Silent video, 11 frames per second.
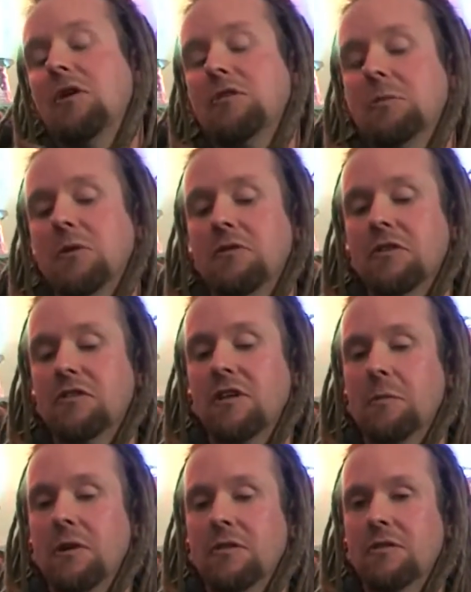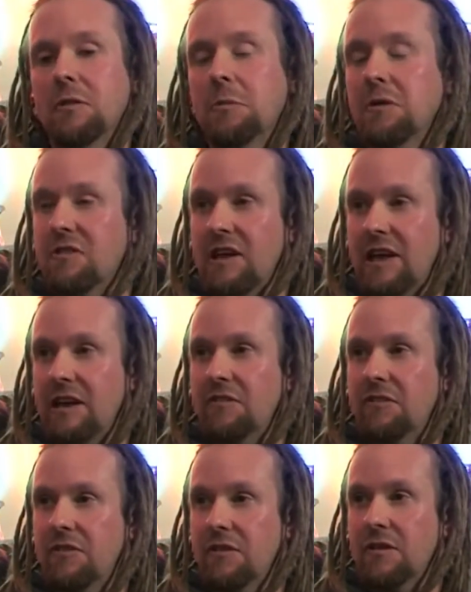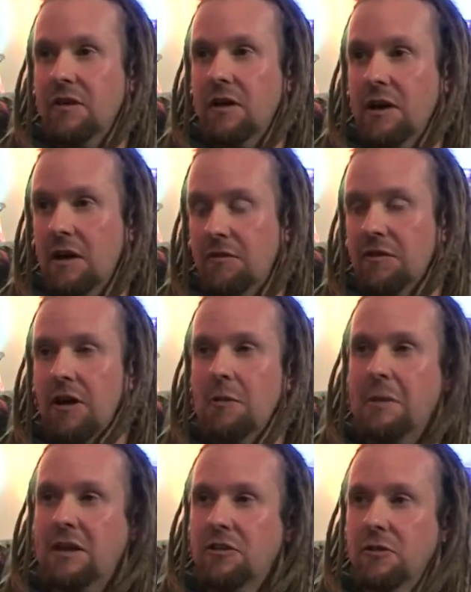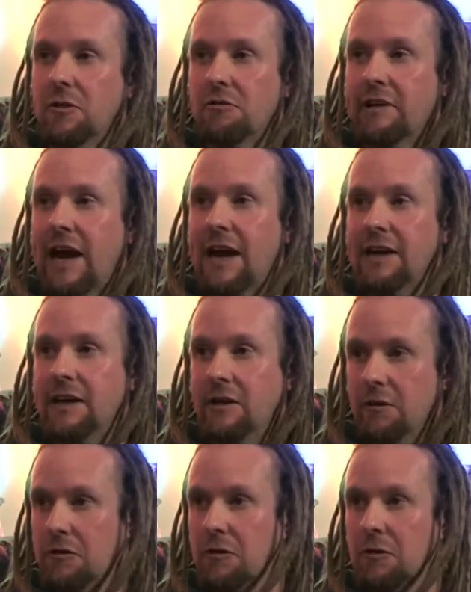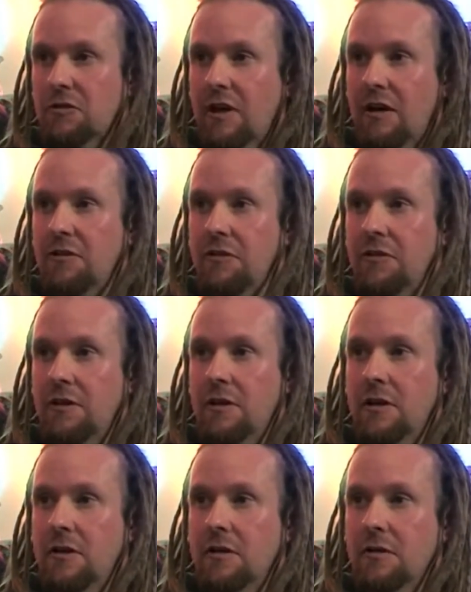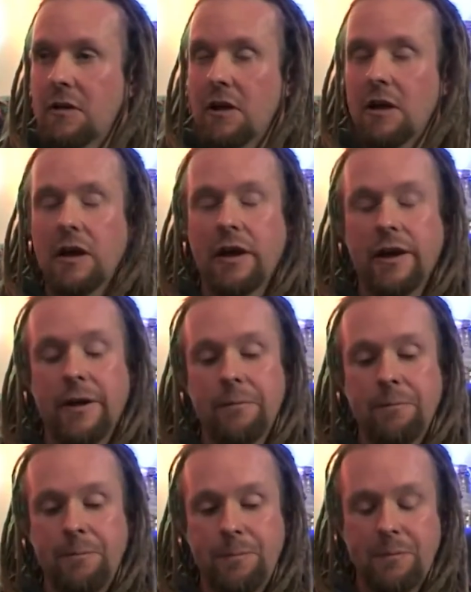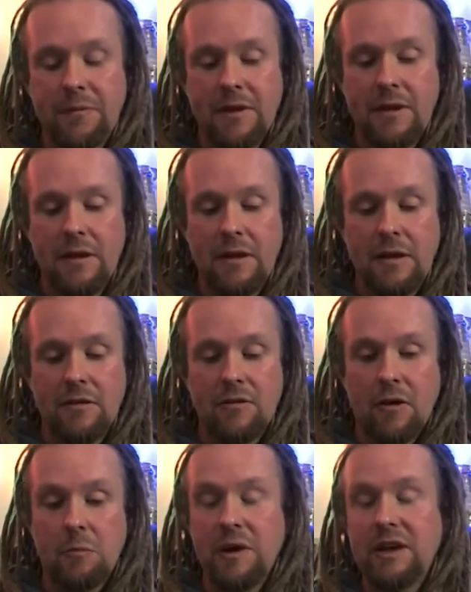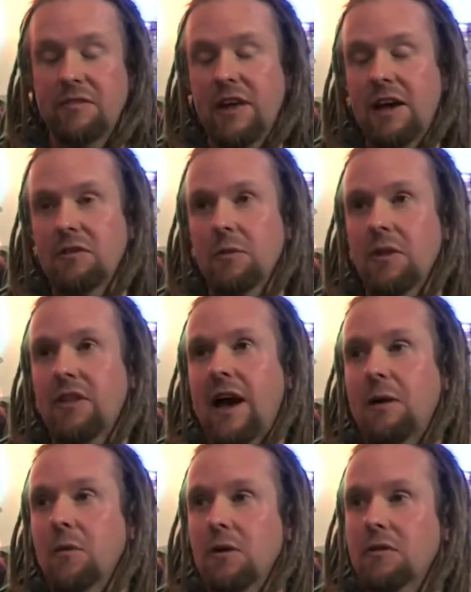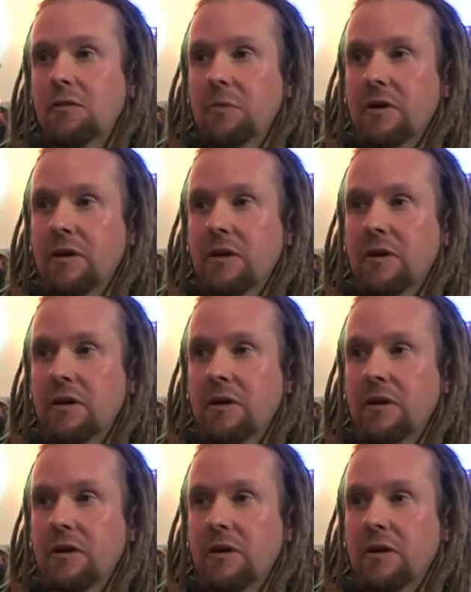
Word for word: possible for someone to perceive another dimensional yeah. reality of yourself. Mm. Uh, so I believe that's what that was.